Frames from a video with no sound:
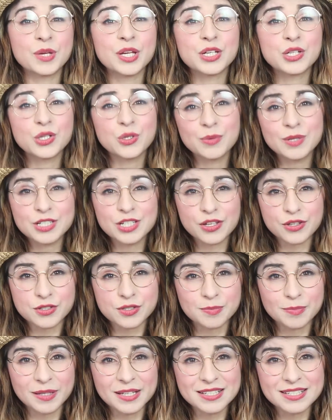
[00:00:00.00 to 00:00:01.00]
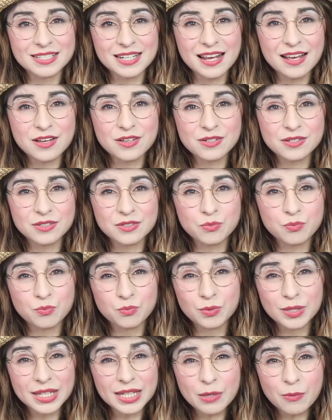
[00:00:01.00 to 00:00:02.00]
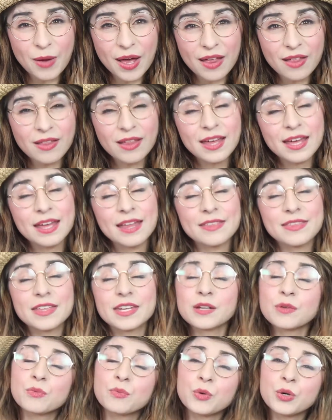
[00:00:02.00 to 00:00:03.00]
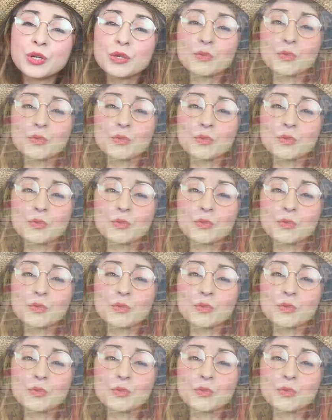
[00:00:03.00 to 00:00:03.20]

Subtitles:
we knew each other's playstyles really well, that it would